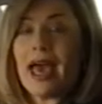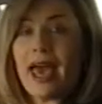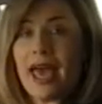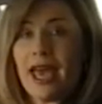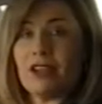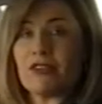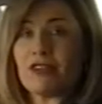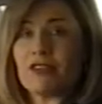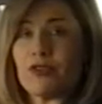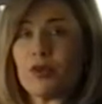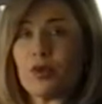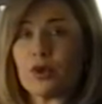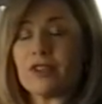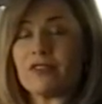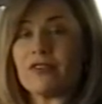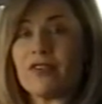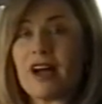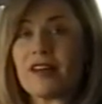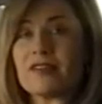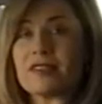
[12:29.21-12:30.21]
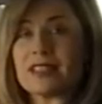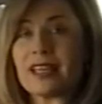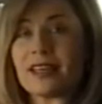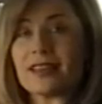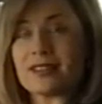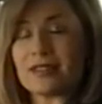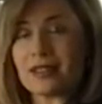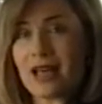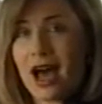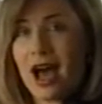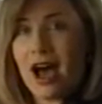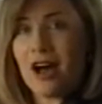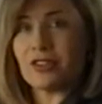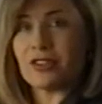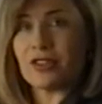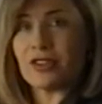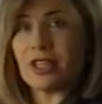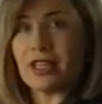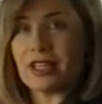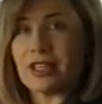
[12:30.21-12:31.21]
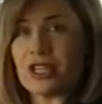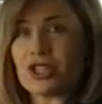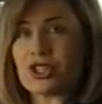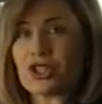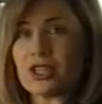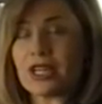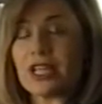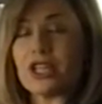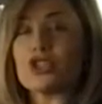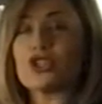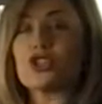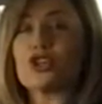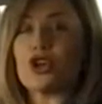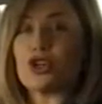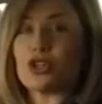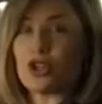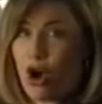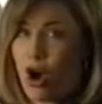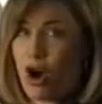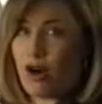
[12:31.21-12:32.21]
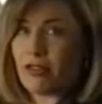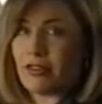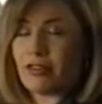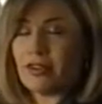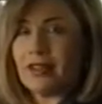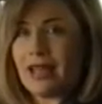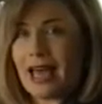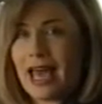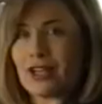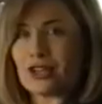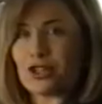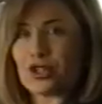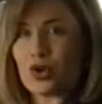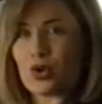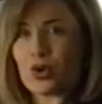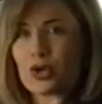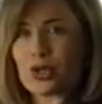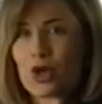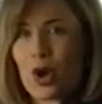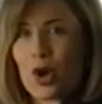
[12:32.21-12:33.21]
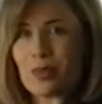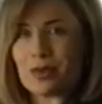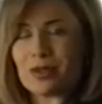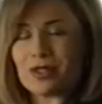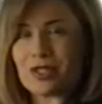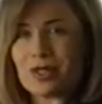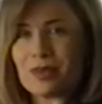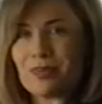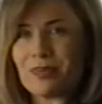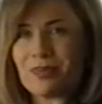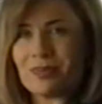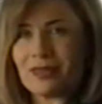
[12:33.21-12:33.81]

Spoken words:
and for 45 seconds after the ignition is turned off and a door is opened.